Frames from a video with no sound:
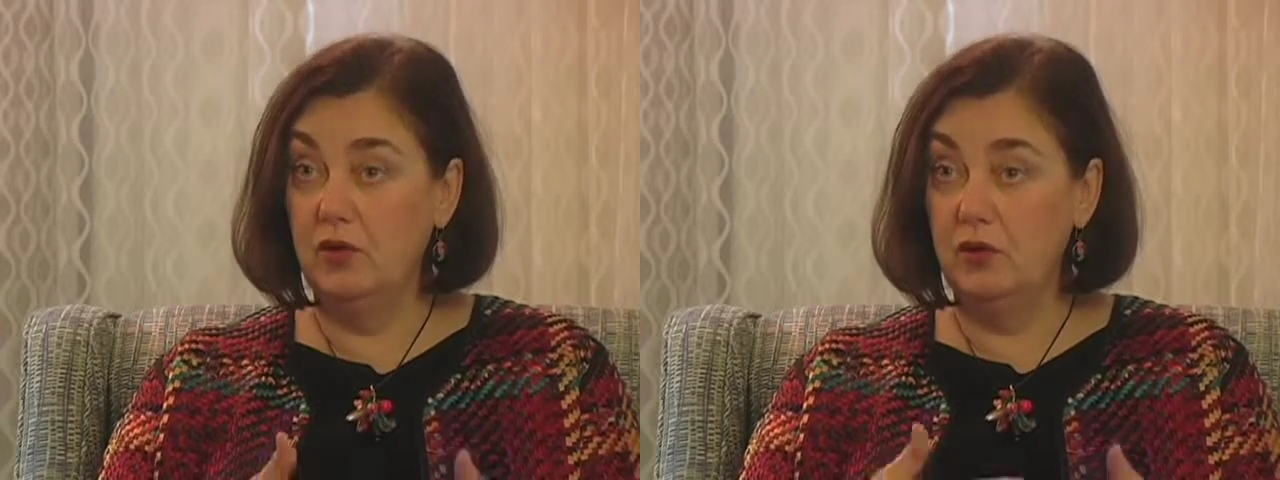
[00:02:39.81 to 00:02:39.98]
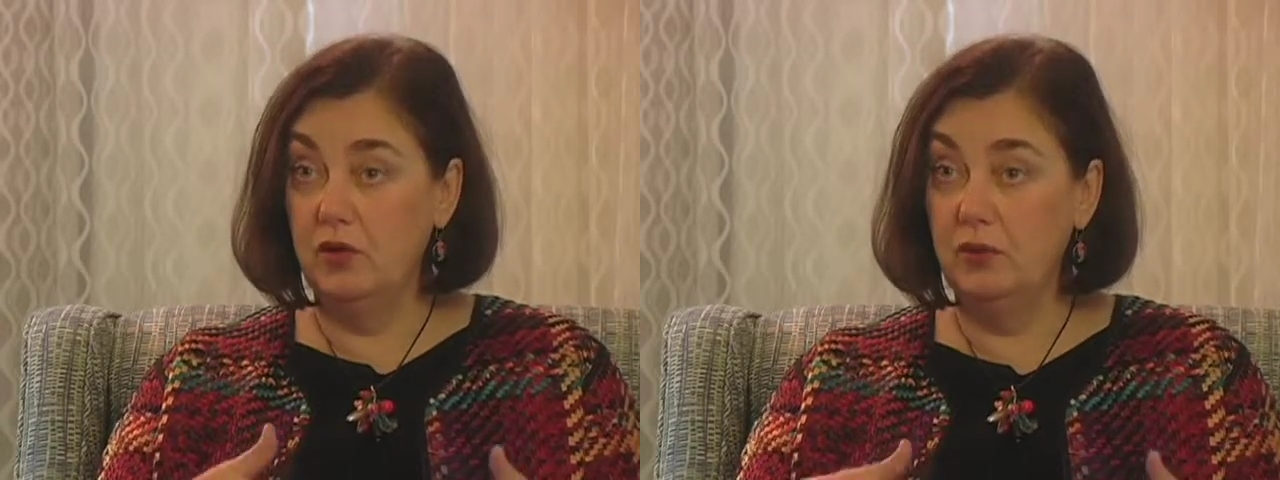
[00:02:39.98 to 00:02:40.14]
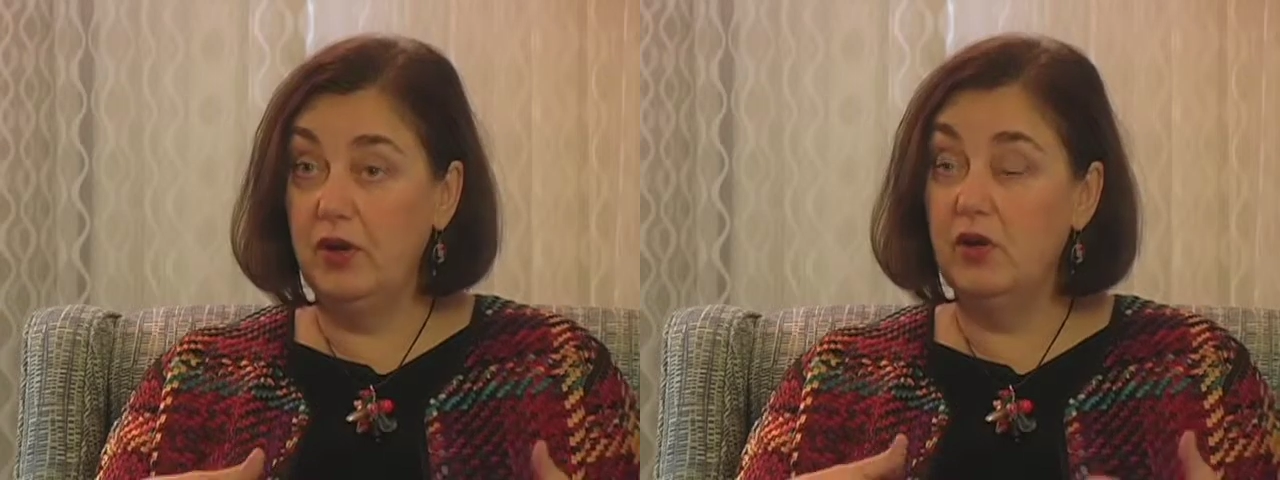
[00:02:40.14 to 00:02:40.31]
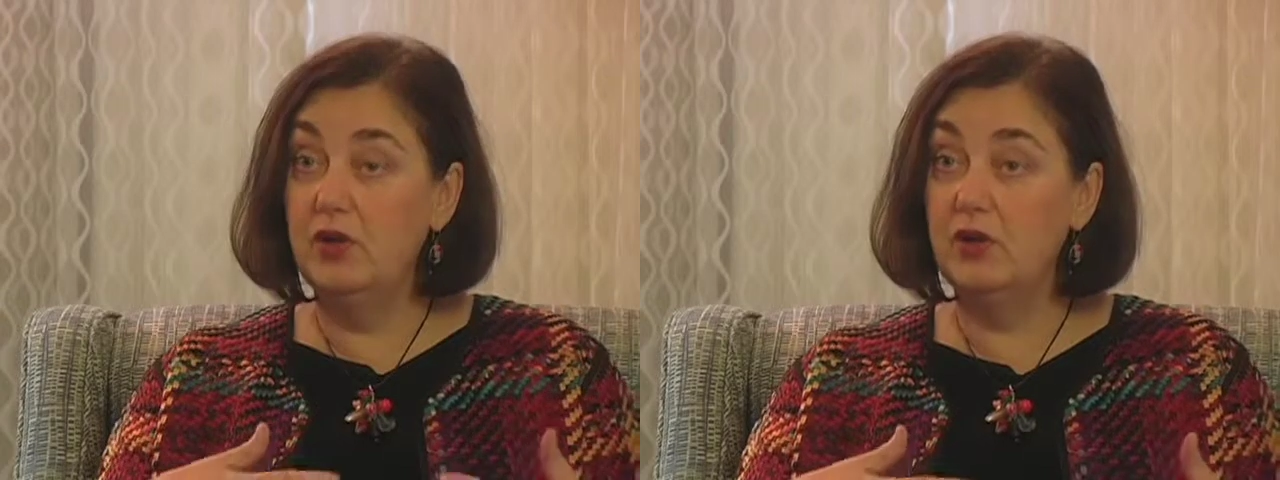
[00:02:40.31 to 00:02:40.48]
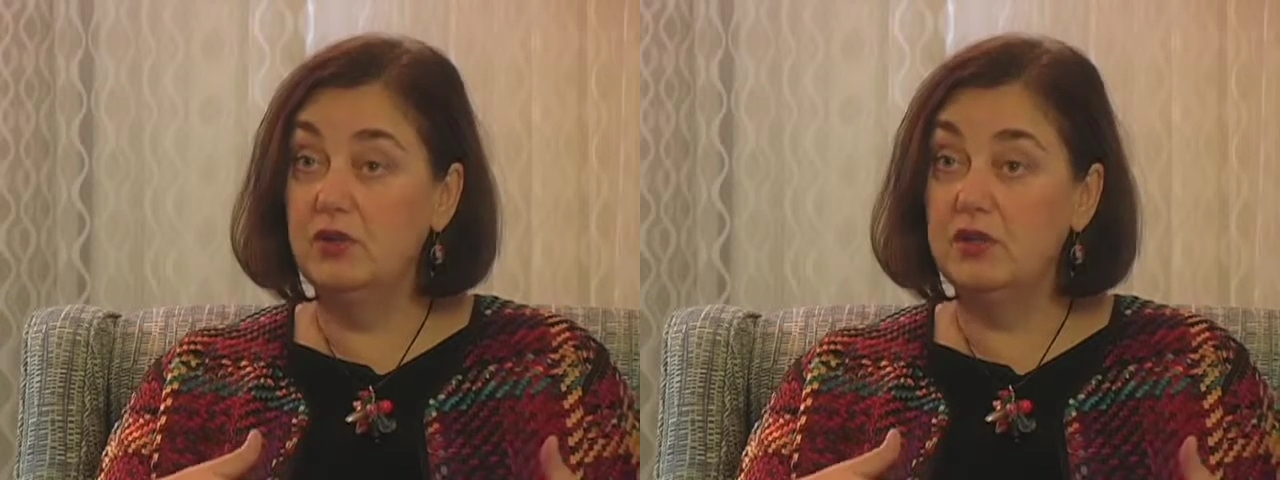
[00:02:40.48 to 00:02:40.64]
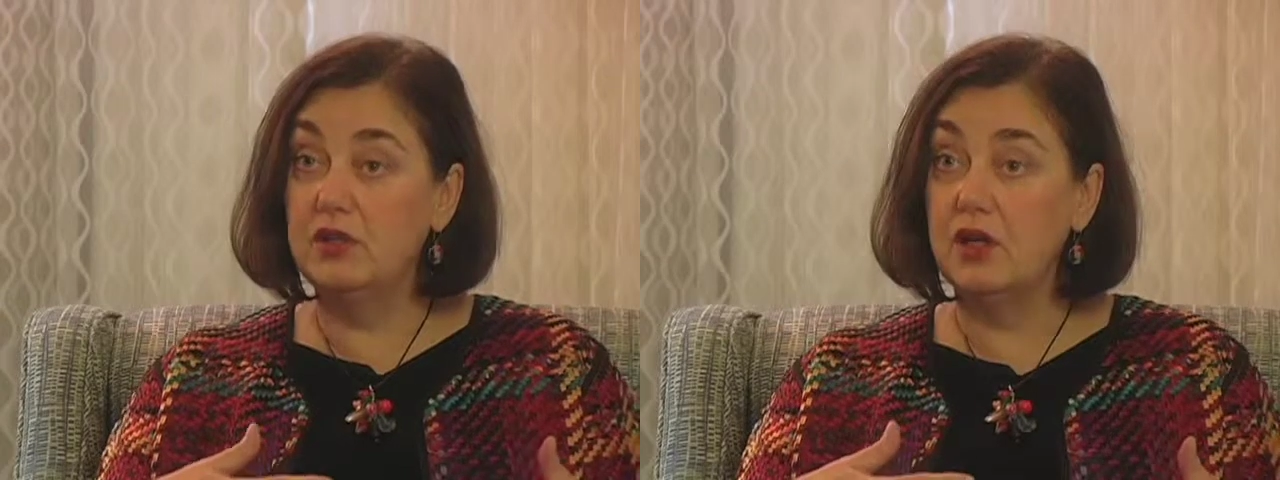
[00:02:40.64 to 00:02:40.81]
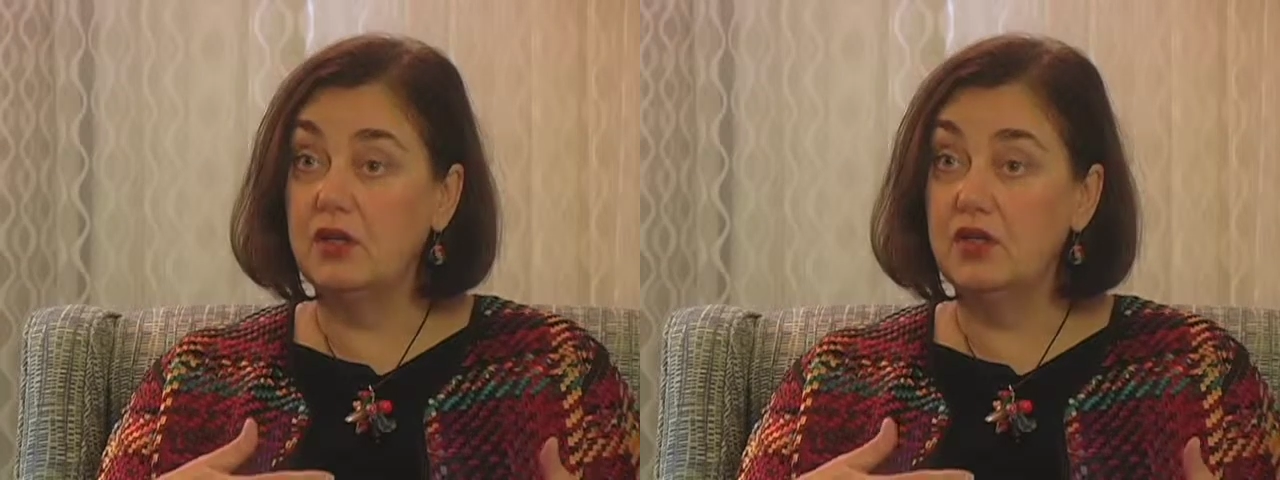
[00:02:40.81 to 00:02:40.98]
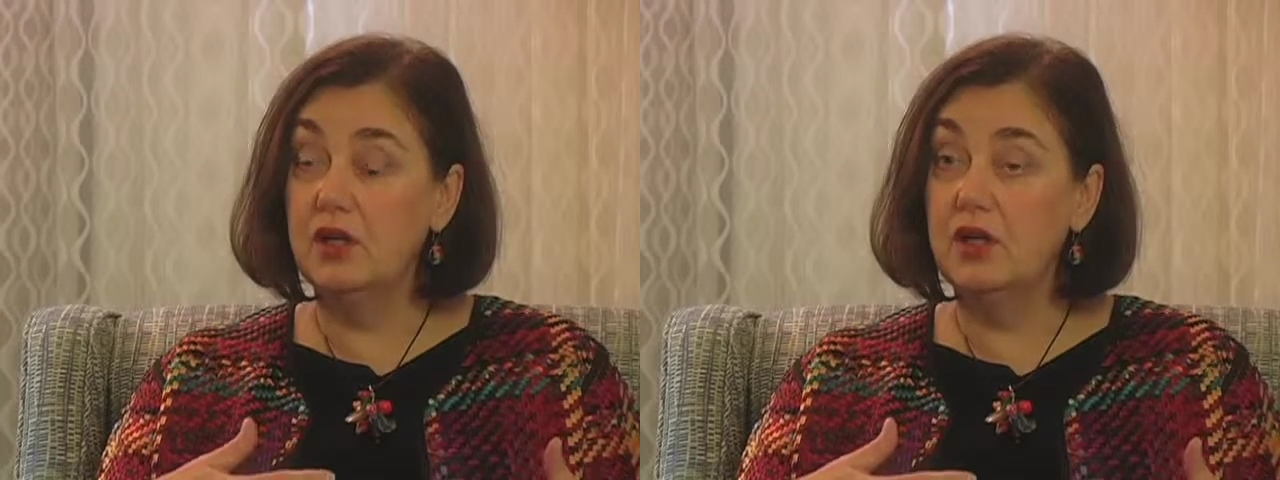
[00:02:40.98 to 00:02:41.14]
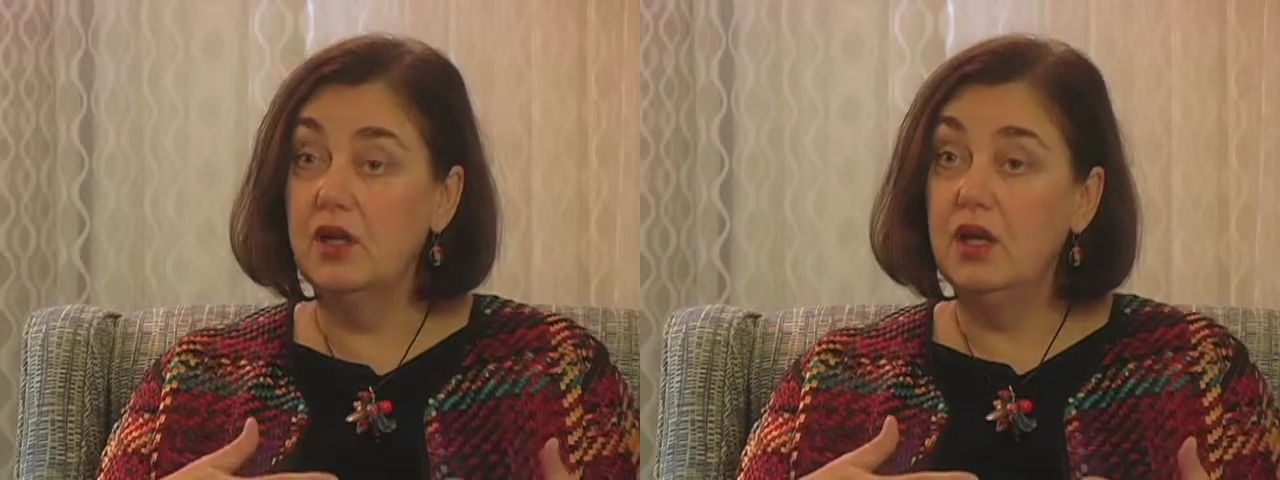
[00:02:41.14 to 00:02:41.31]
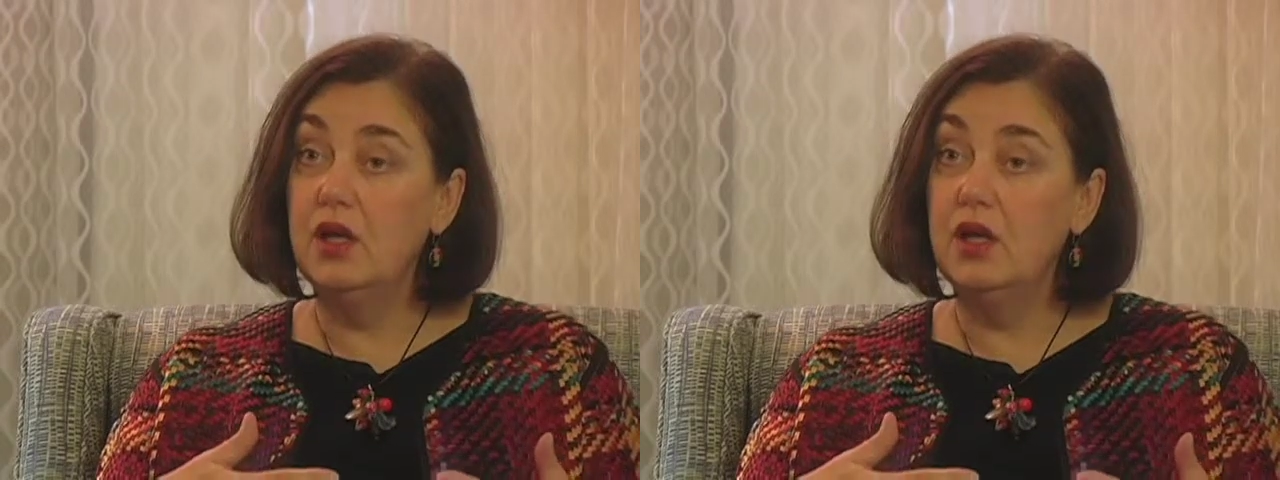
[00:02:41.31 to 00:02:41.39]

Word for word: with peritoneal resection.